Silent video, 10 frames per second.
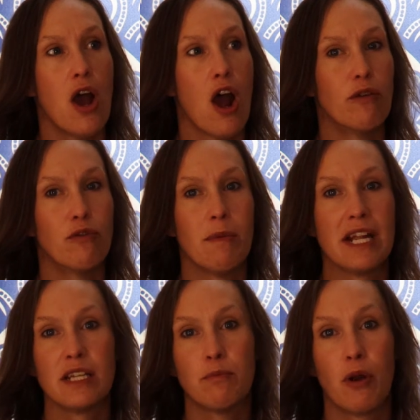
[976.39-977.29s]
a
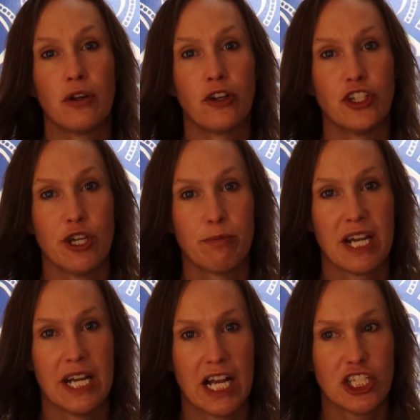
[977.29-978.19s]
romantic partnership
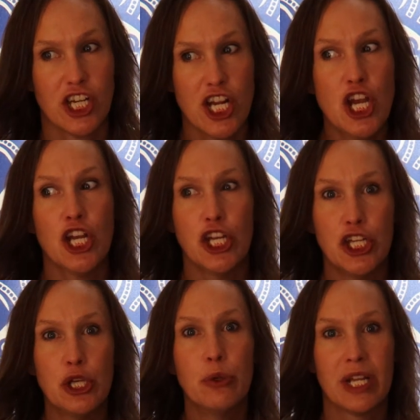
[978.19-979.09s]
connection,
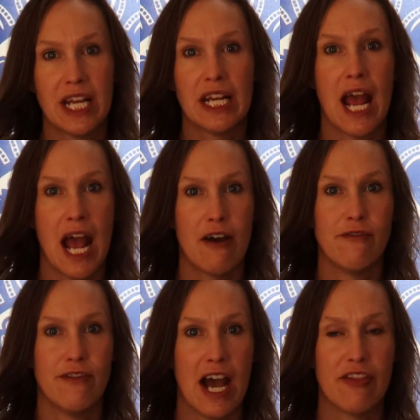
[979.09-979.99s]
you can
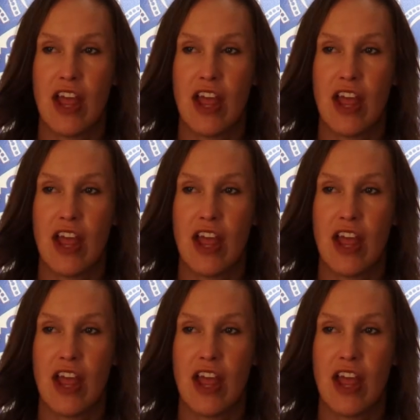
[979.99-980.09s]
have that.